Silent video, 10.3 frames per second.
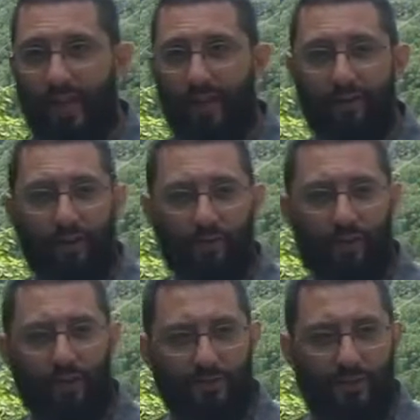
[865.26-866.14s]
How can you
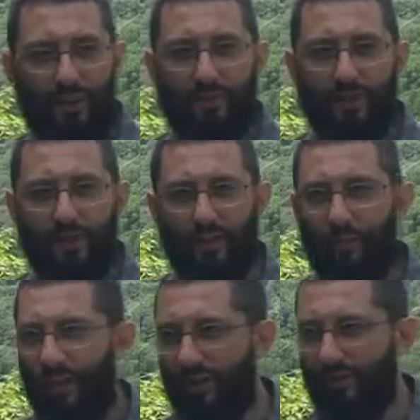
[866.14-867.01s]
watch TV?
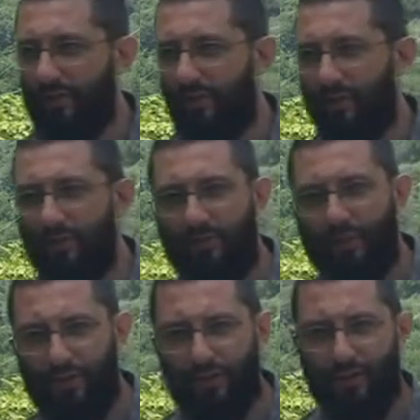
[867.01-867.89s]
Why is there no
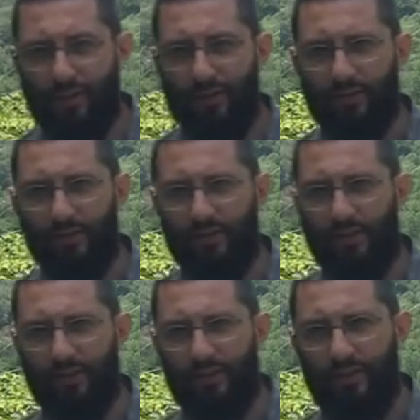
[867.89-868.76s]
conviction there?
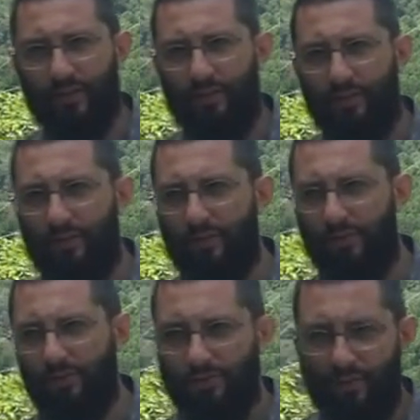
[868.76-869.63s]
You know,
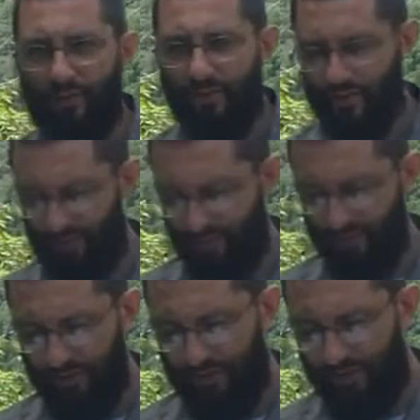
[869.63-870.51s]

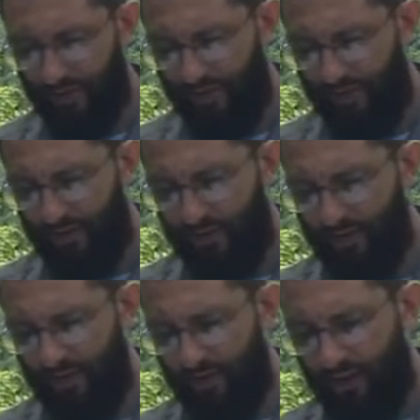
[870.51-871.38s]
let's look about this.